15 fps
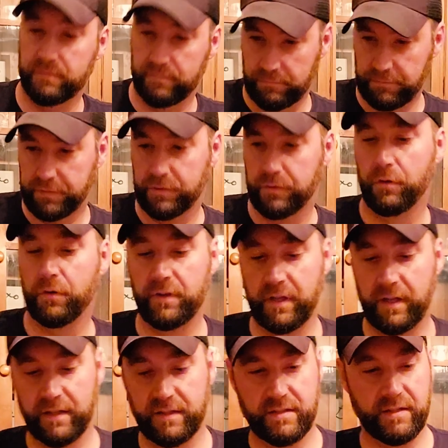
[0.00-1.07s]
we've scored the
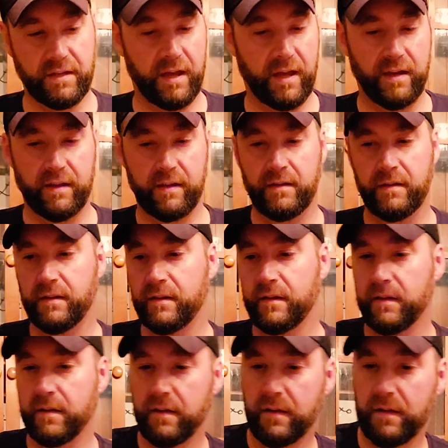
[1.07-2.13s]
inside.
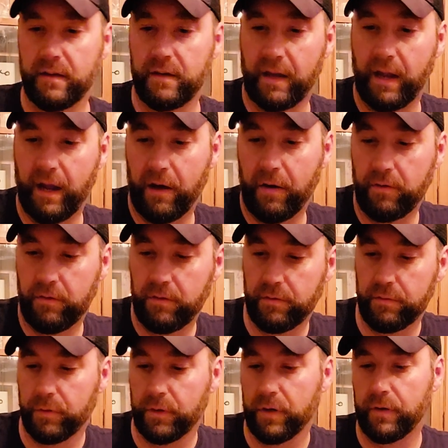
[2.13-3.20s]
Now
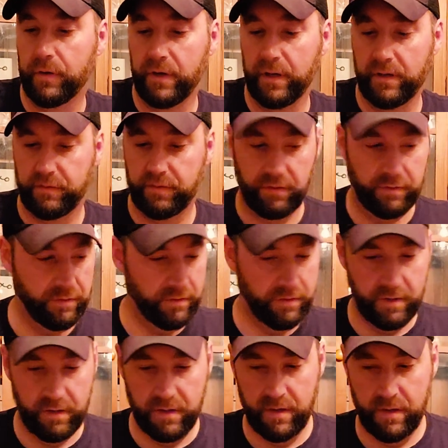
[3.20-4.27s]
we're going to
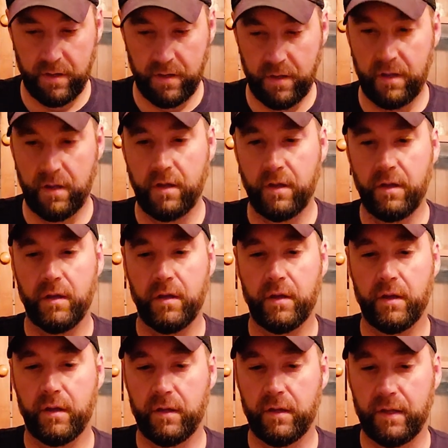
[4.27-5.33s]

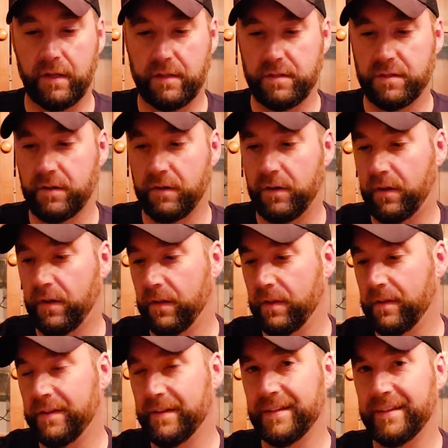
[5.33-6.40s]
install
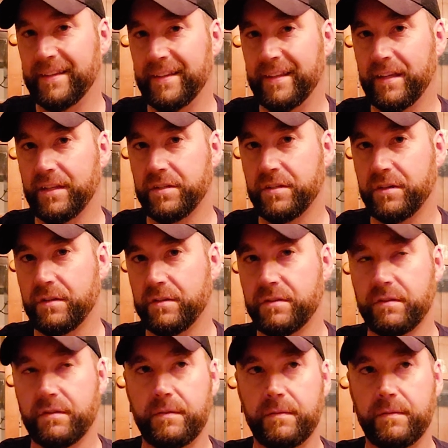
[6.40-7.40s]
the inserts.